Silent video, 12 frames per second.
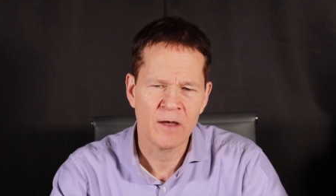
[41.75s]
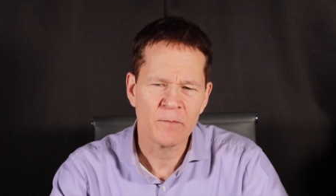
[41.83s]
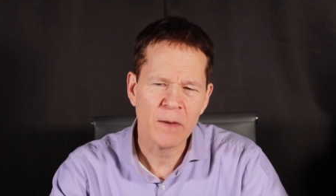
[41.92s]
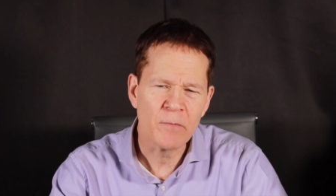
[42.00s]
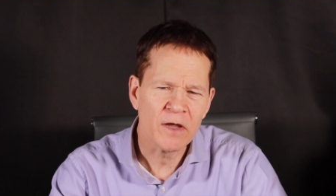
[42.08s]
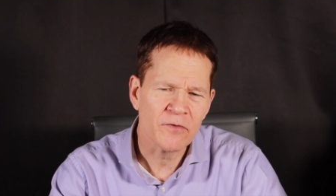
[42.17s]

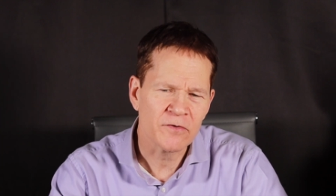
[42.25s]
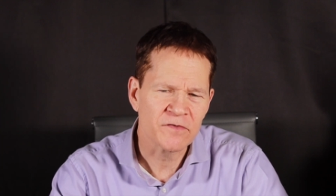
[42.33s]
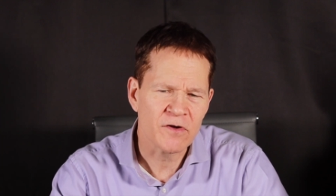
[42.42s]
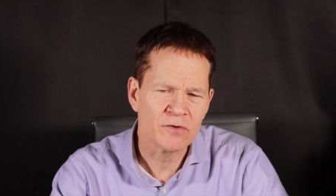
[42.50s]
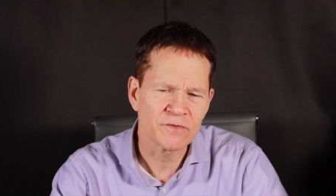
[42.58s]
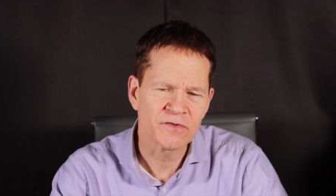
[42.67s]
My mother's
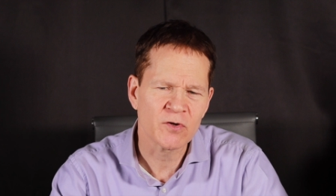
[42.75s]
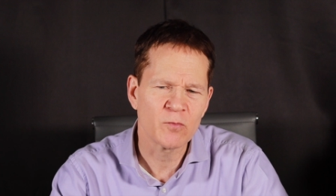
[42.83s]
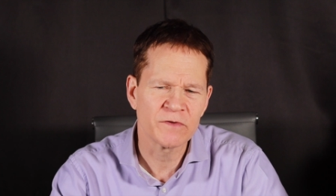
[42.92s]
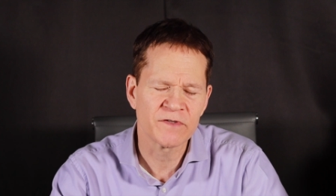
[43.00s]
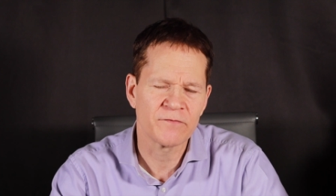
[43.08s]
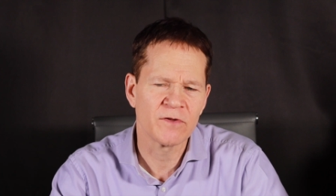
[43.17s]
culture
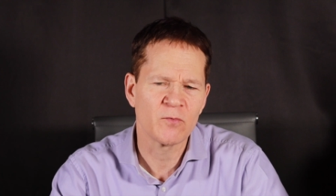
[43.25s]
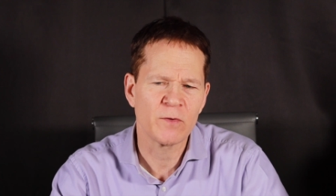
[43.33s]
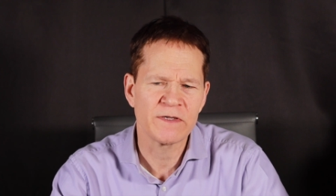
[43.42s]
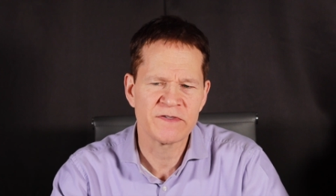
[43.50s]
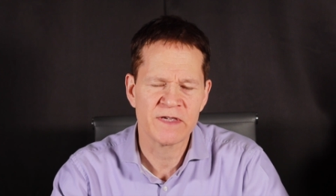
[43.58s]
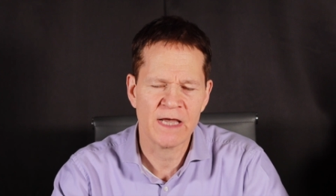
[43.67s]
was of
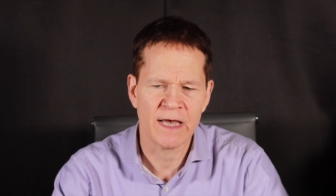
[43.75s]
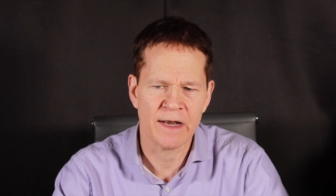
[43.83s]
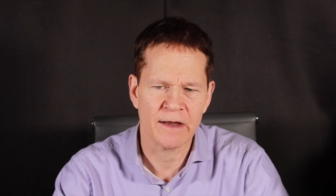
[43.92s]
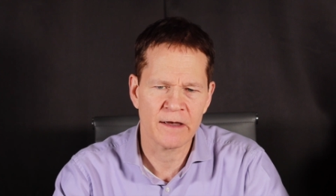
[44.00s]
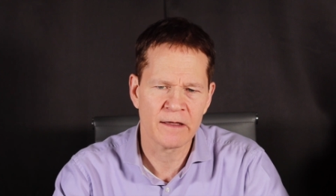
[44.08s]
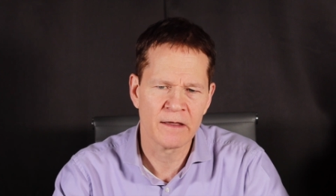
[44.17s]

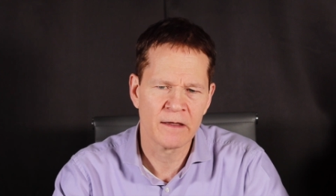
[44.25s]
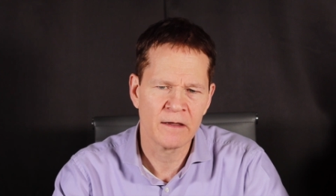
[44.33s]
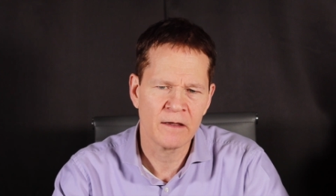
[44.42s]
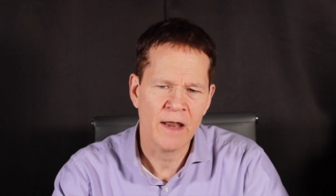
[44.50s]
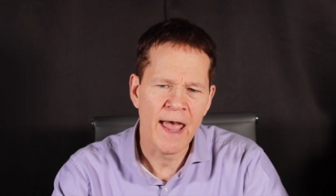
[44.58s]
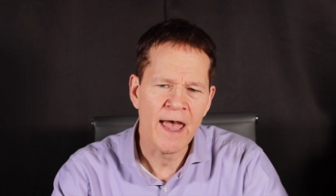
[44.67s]
Louisiana
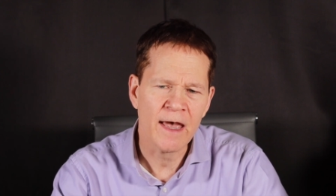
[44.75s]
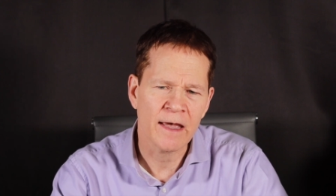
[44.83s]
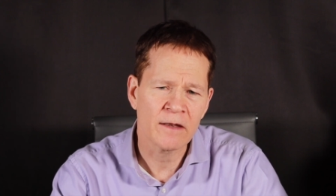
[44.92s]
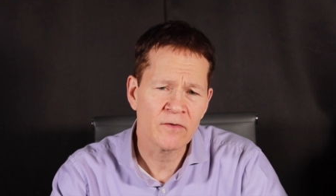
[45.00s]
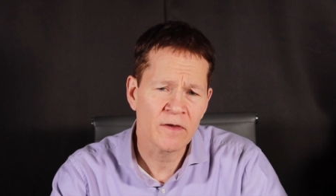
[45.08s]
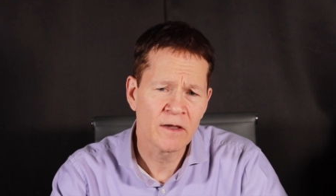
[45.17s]

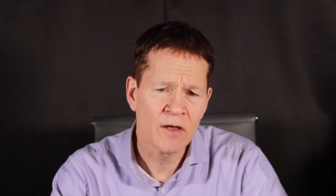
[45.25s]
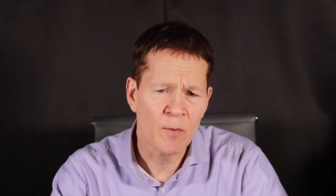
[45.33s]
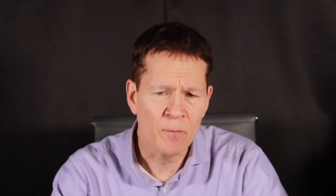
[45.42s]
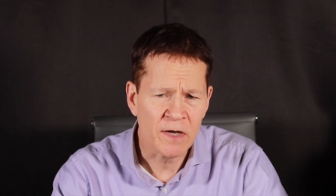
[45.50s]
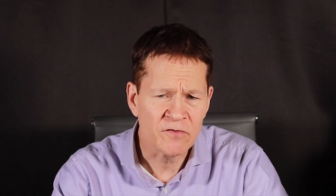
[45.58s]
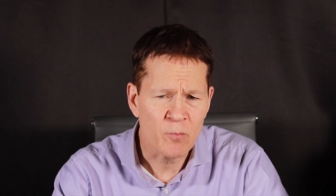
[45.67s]
and
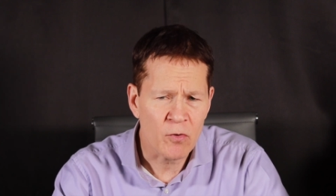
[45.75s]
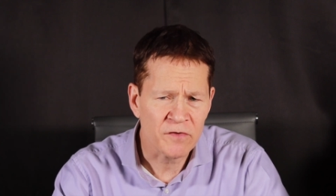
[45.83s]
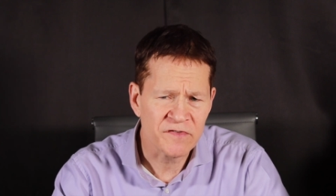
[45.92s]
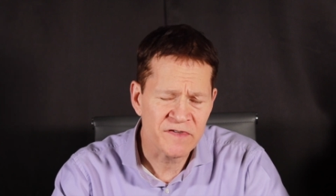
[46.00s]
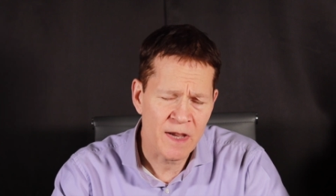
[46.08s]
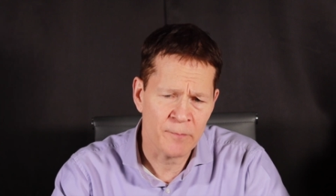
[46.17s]
much more
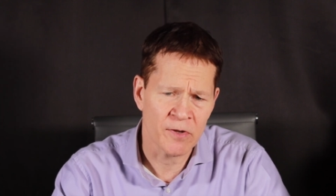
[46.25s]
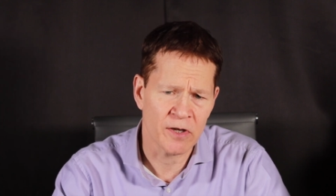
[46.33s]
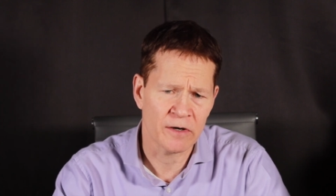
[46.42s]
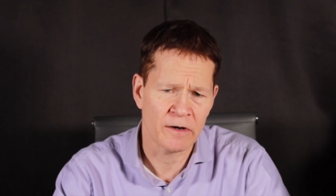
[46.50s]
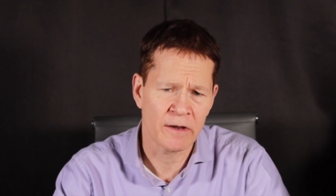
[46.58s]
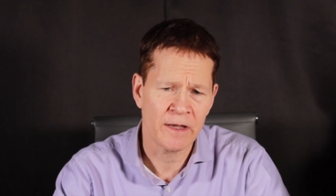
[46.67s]

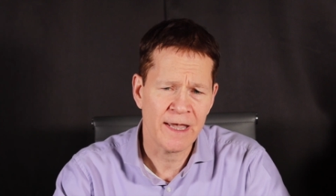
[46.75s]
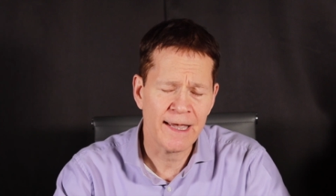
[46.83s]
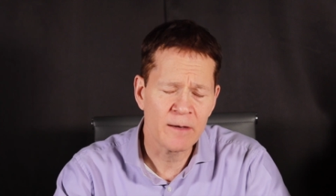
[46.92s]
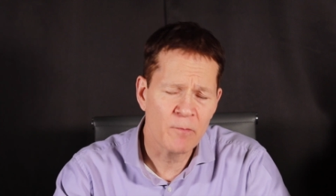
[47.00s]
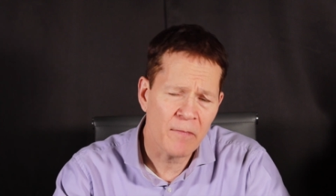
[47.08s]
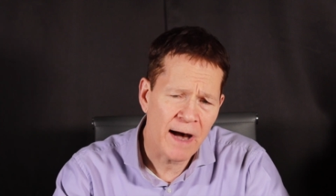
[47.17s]
similar,
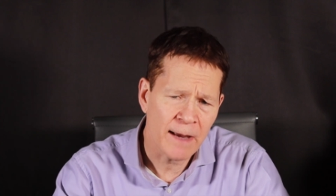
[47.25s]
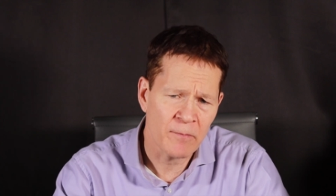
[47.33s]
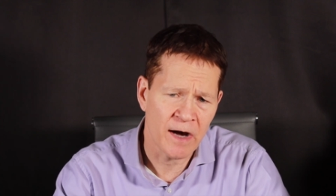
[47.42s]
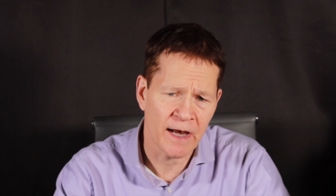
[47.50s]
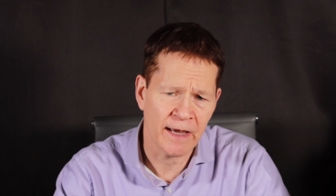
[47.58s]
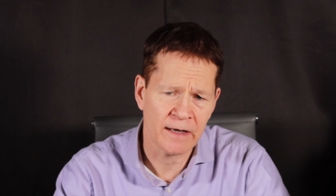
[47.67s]
in my
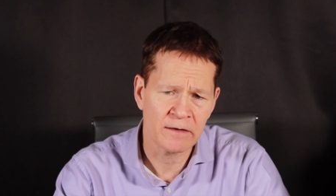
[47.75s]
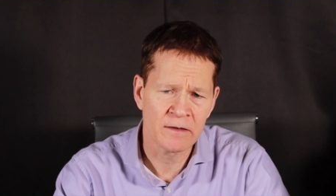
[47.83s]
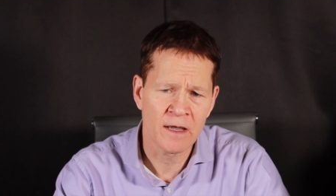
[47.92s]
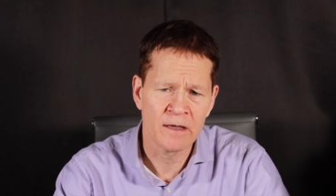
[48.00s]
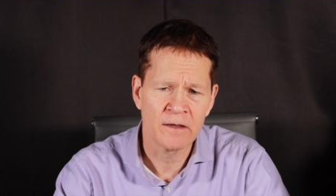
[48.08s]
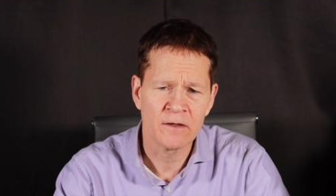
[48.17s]
mind,
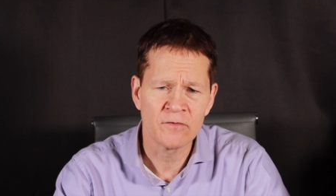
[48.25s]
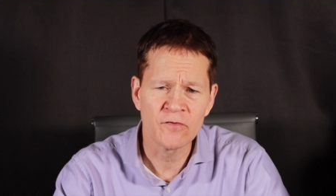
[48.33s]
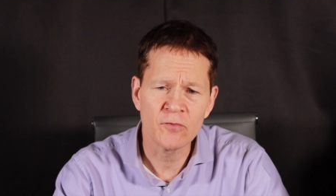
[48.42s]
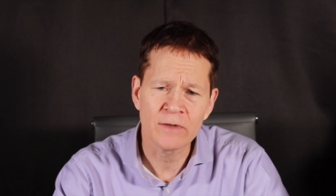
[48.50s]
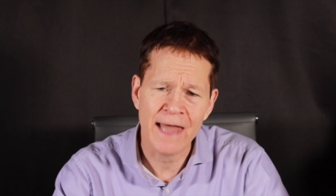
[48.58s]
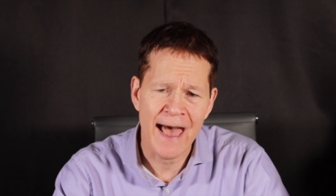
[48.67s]

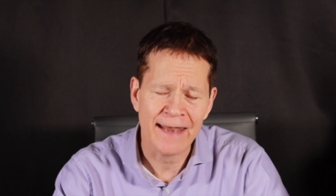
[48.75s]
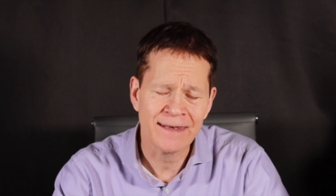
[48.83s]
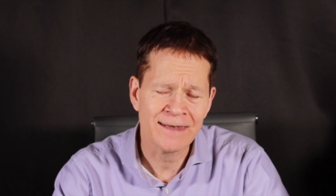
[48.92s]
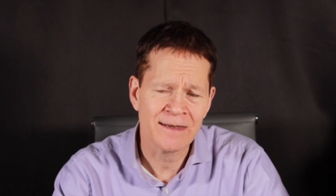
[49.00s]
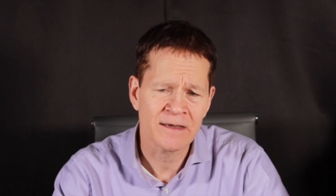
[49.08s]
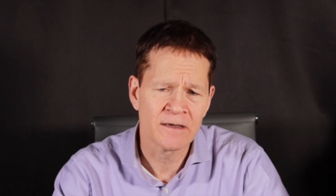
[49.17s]
to
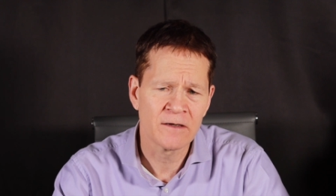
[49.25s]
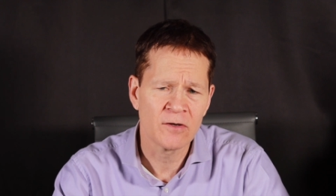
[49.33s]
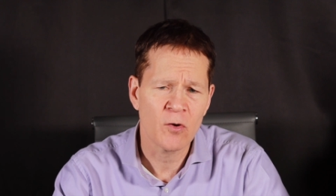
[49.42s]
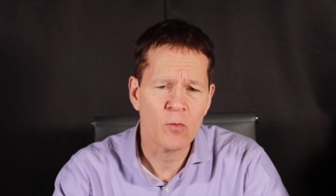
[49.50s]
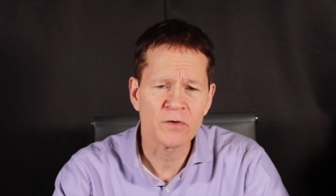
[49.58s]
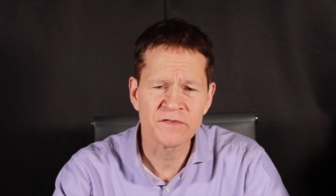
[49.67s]
Latin
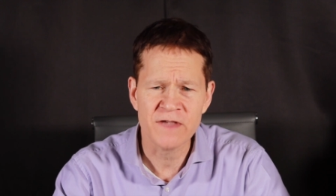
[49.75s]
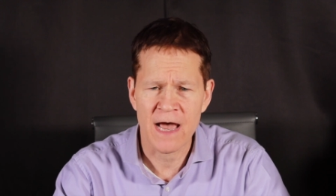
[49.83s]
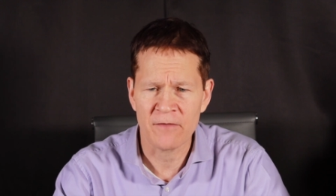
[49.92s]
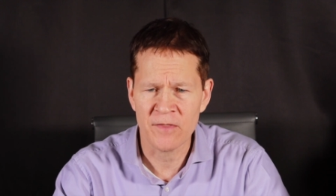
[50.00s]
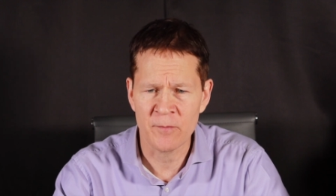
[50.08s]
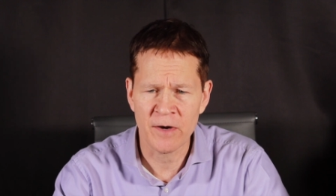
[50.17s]
or
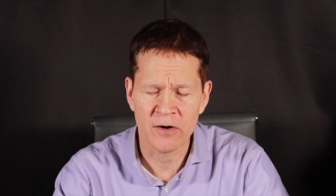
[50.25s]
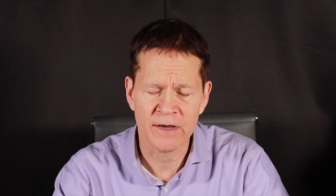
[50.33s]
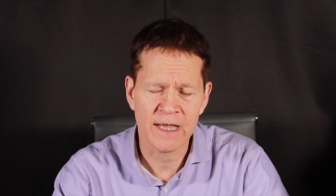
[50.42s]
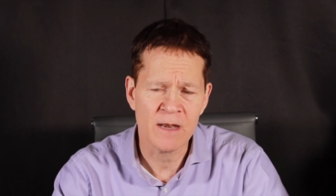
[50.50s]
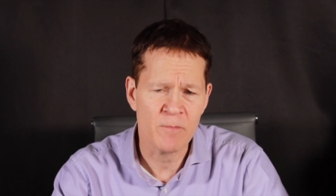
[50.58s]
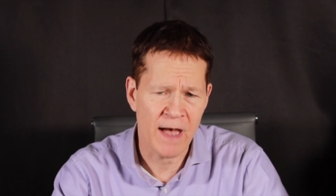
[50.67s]
South
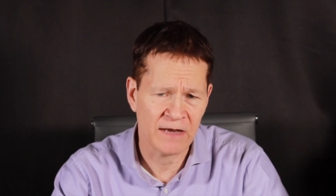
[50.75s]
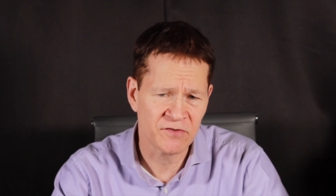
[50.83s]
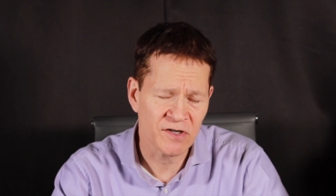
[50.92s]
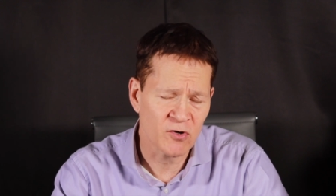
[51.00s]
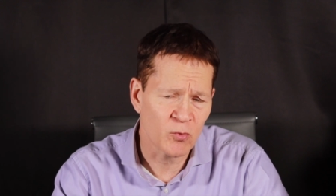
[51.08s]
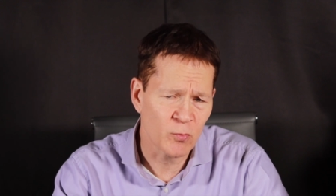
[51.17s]
American
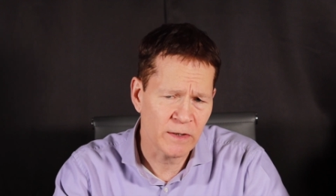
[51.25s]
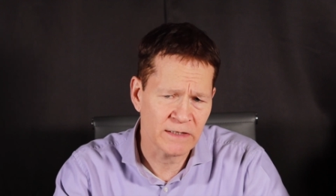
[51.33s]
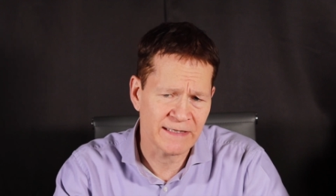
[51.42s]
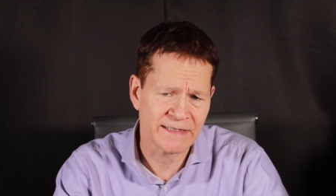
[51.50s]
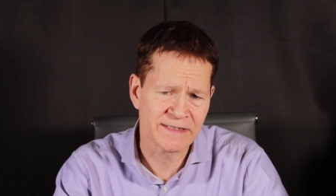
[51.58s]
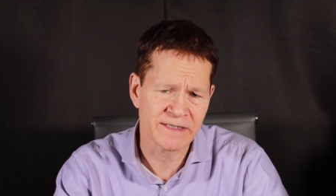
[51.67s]
magical
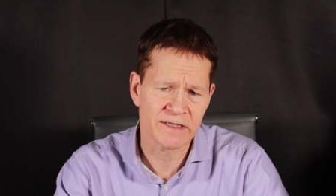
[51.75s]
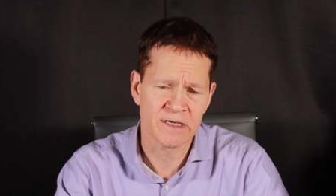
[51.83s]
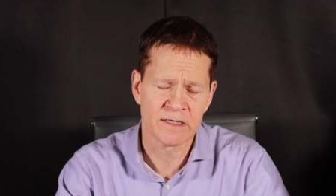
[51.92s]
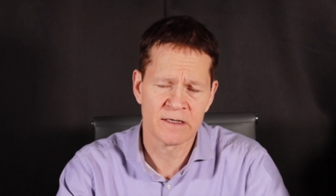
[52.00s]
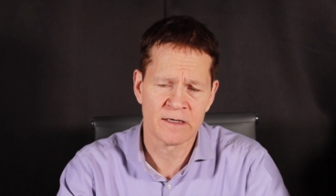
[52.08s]
realist.